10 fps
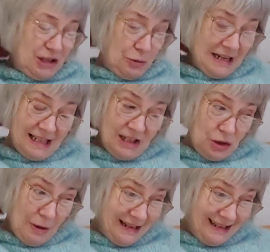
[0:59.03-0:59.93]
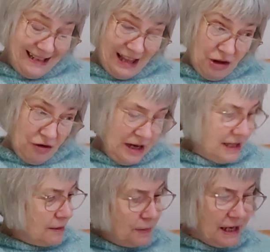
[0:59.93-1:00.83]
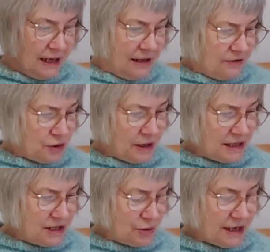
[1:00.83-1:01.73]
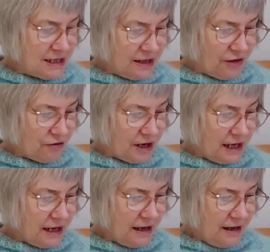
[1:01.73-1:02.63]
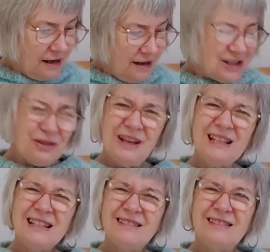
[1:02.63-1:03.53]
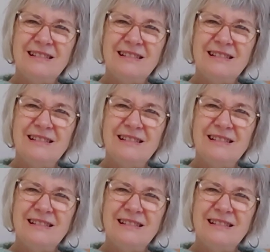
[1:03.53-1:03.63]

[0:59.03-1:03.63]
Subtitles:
2023, at the beginning of 2023. So that's